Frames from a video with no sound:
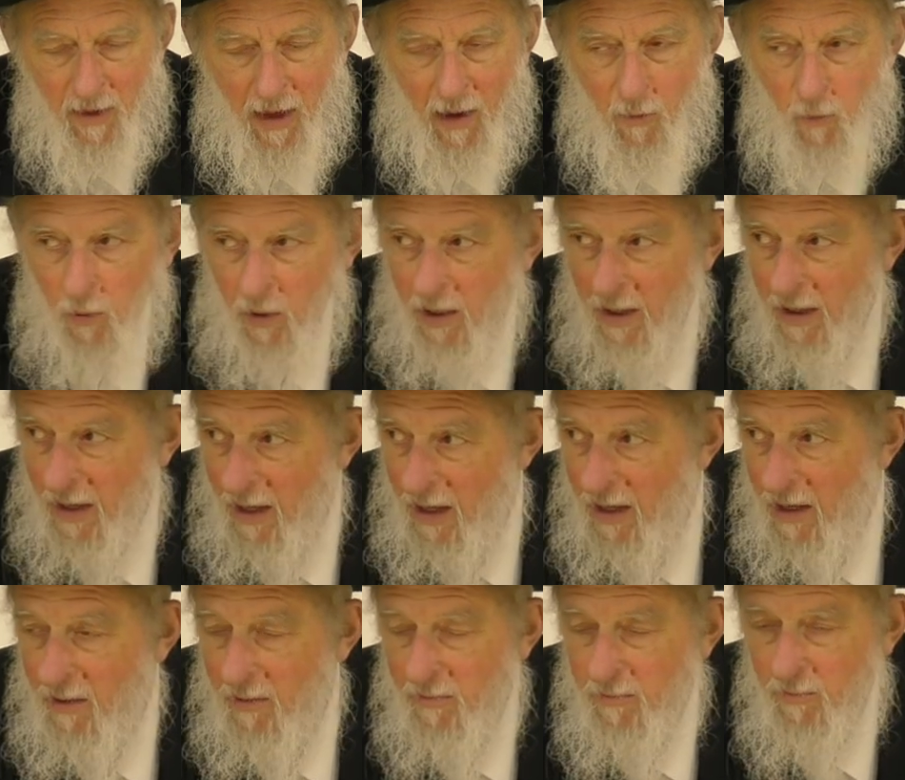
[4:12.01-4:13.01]
And what I
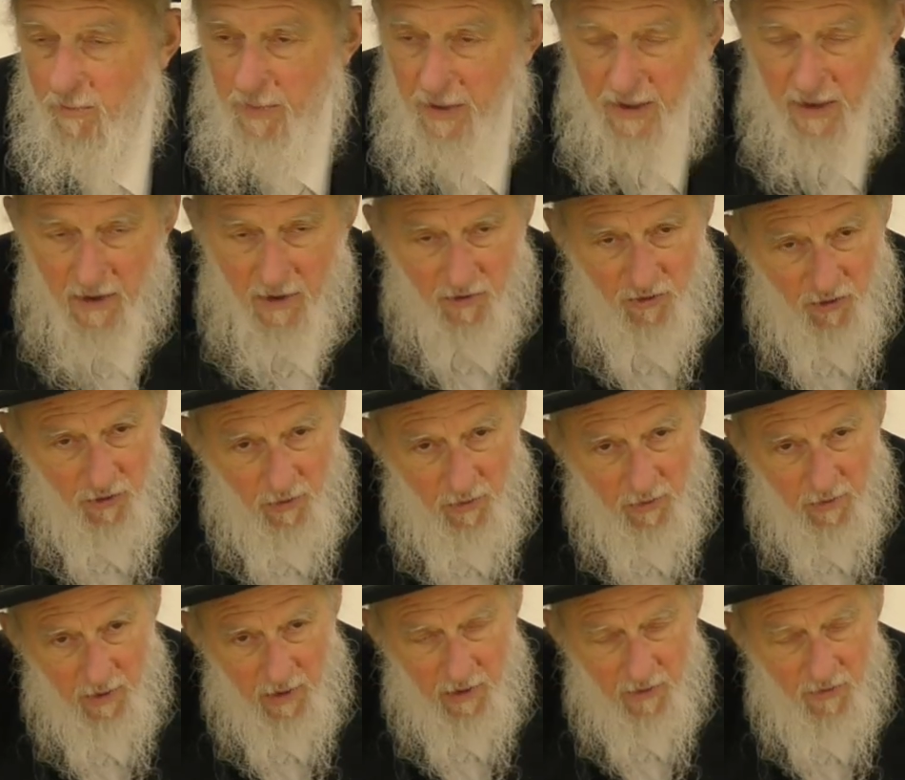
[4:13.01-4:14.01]
am, being a
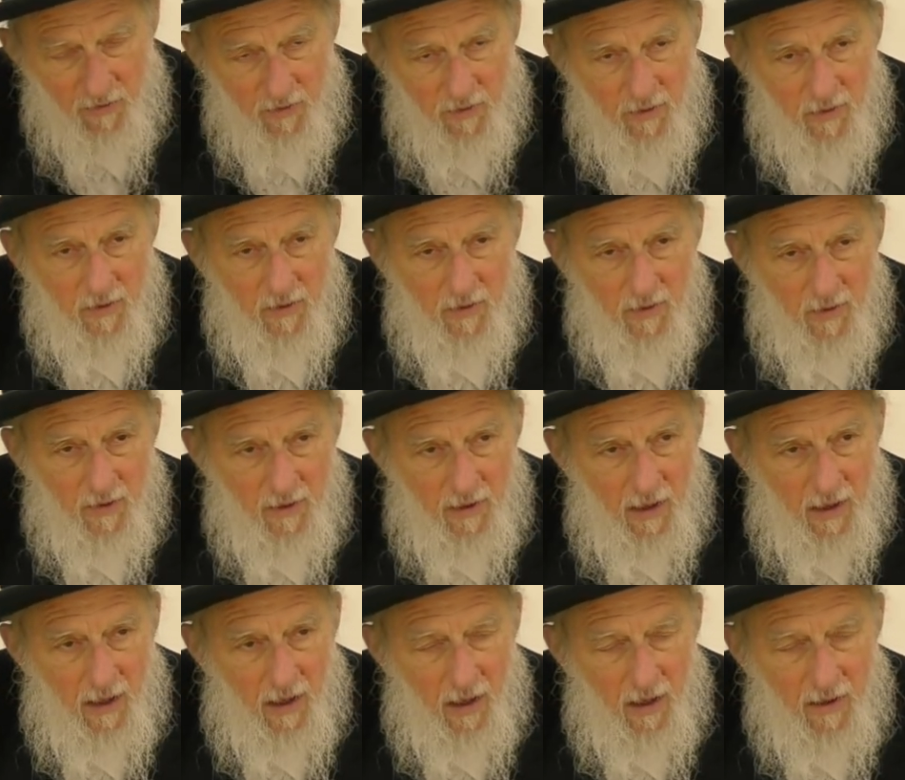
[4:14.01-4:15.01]
Jew, is
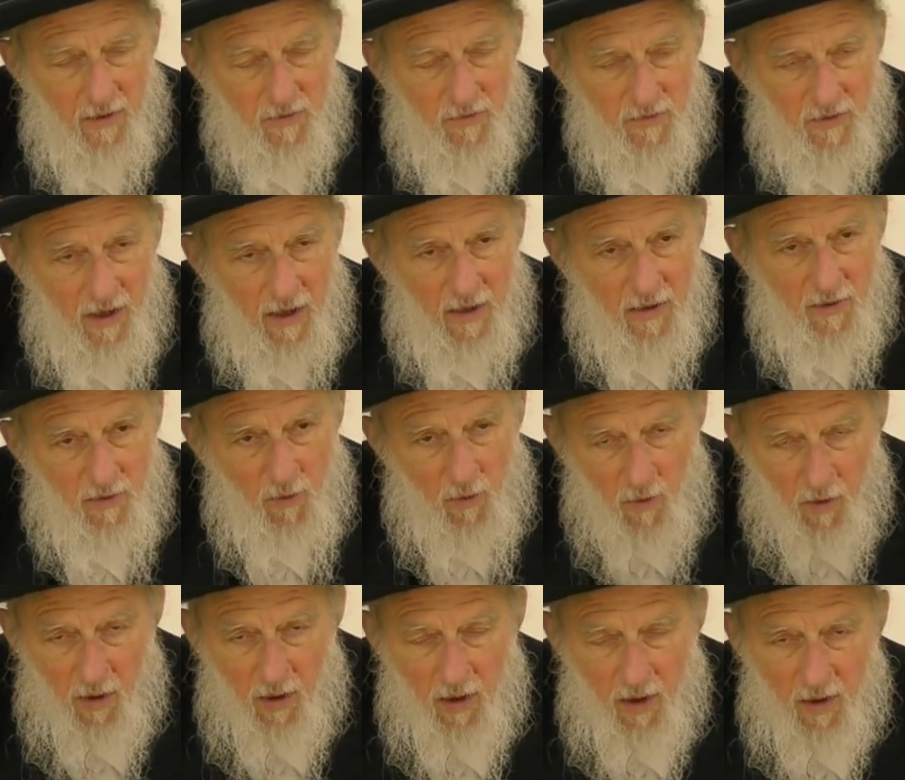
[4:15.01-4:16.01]
that I stand in
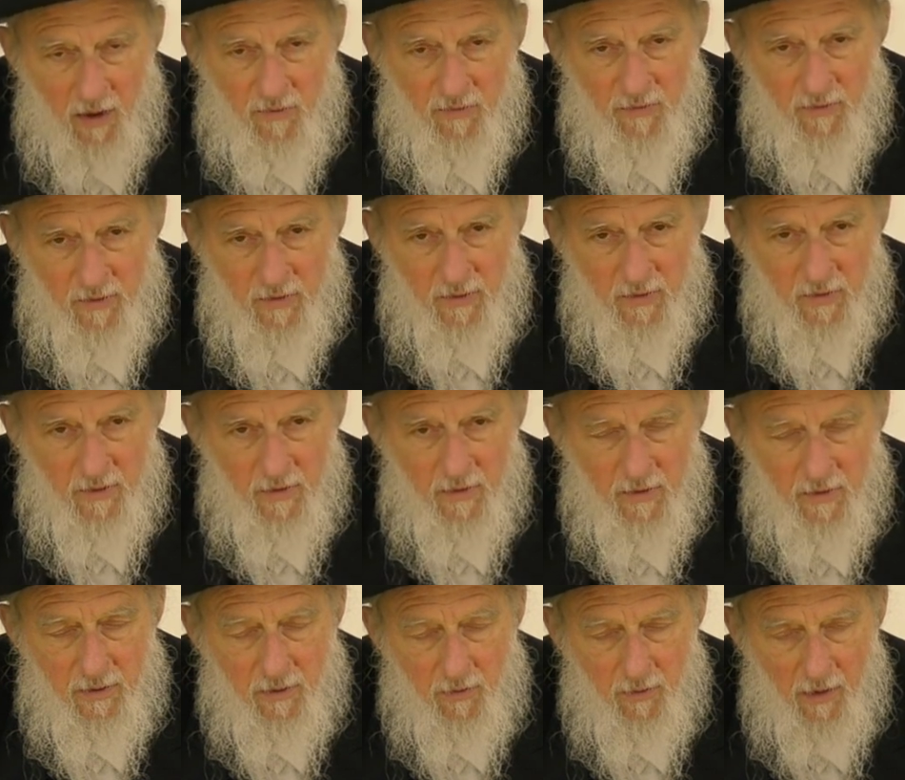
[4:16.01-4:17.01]
awe of
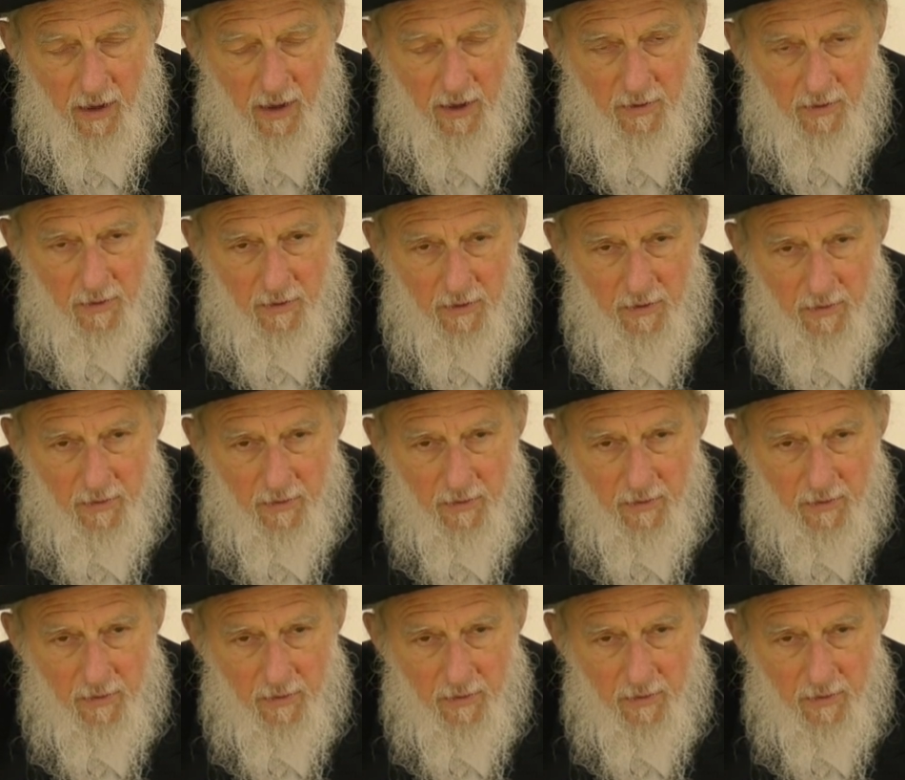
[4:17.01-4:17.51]
the Creator.